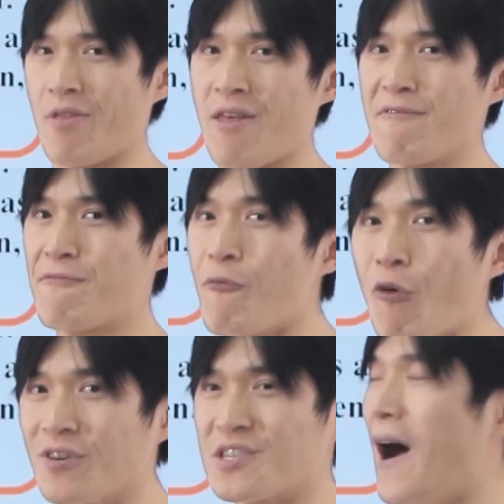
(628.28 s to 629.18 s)
than
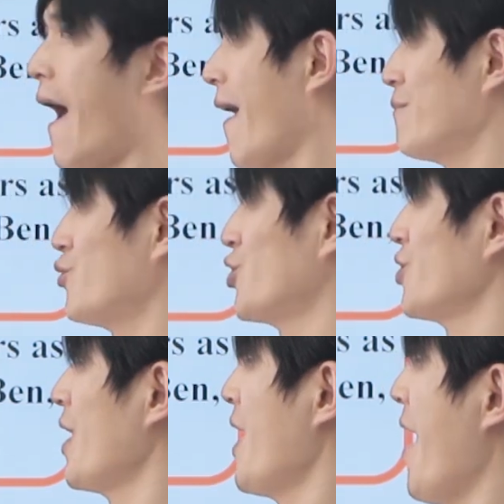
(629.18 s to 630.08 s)
4
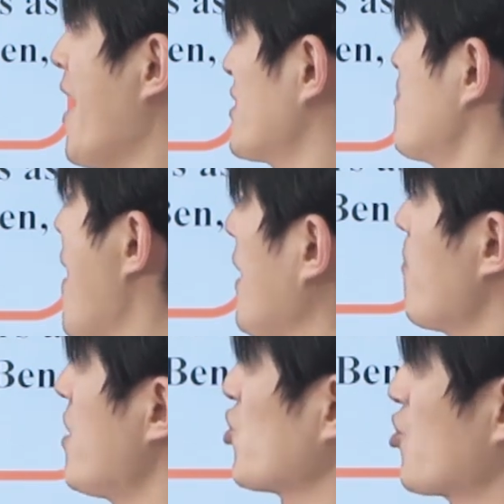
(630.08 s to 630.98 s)
times as many
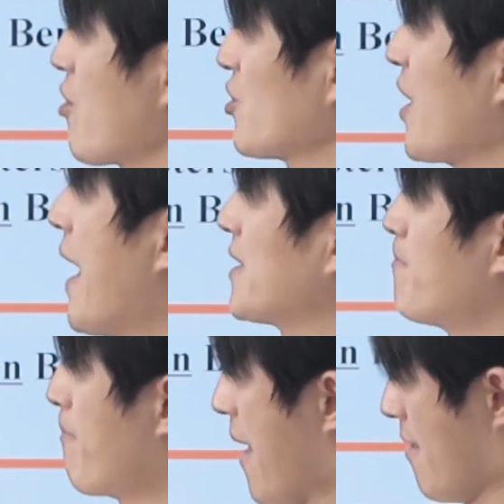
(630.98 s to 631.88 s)
monsters as
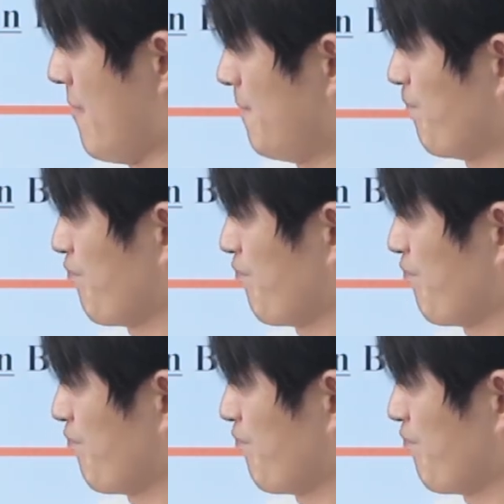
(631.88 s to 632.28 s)
Ben.